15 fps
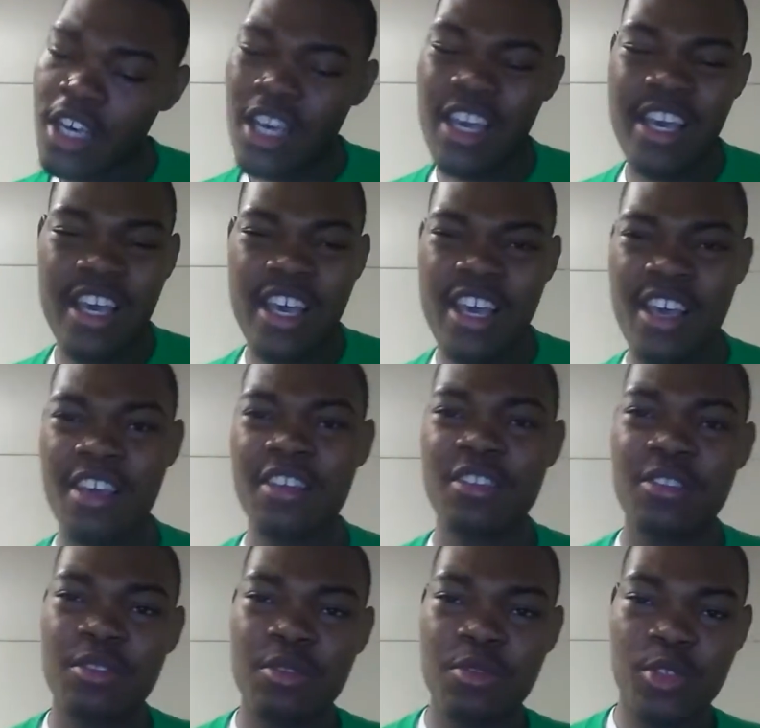
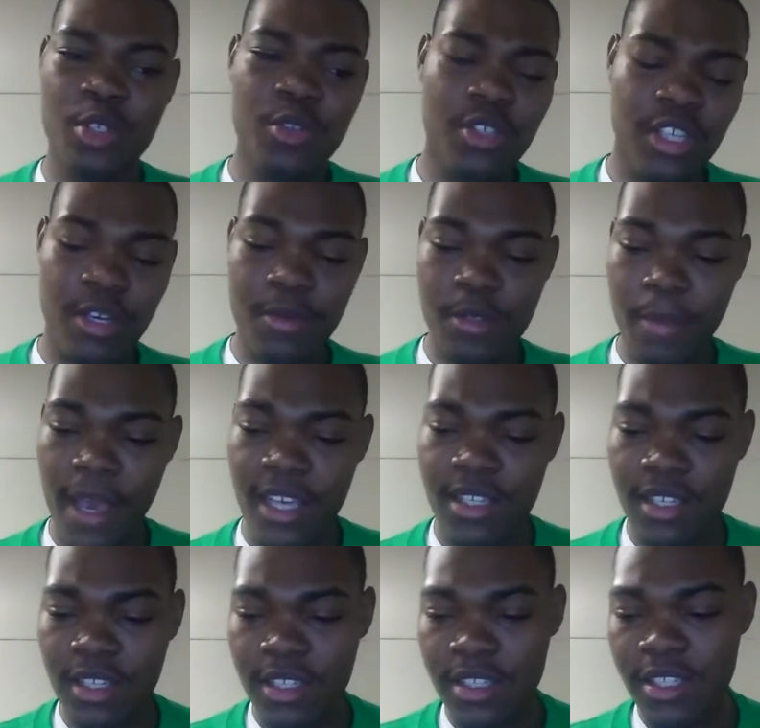And Drewski was
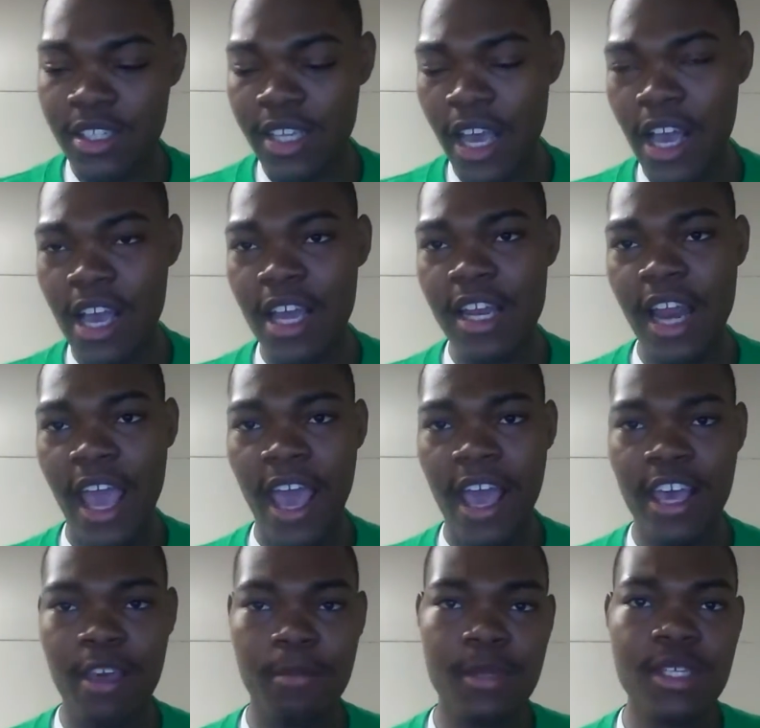basically saying that
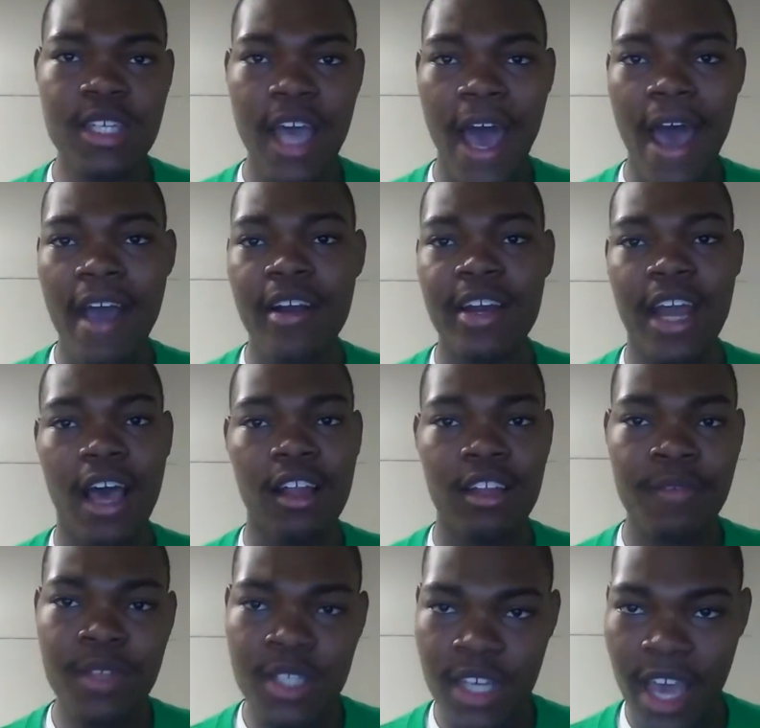him and Sky are now
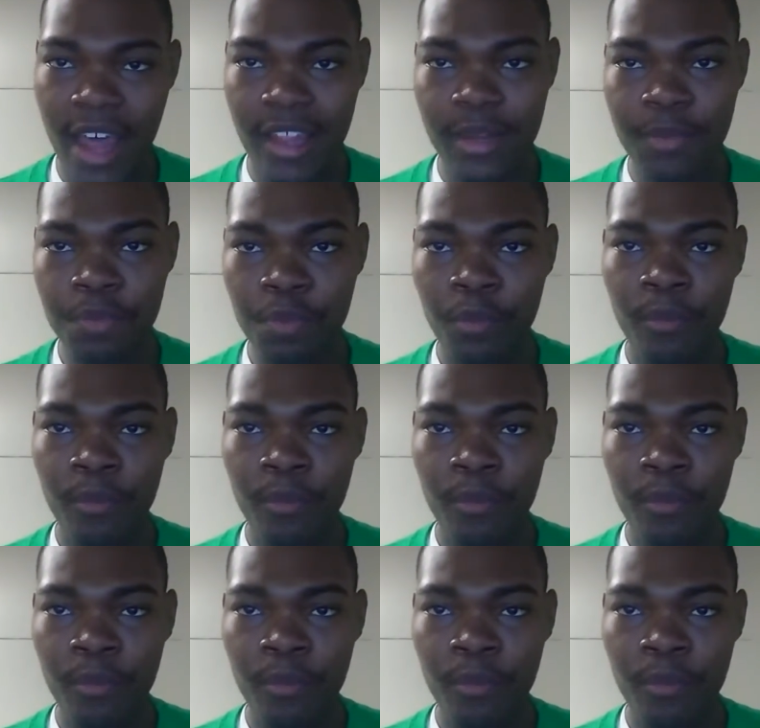living together,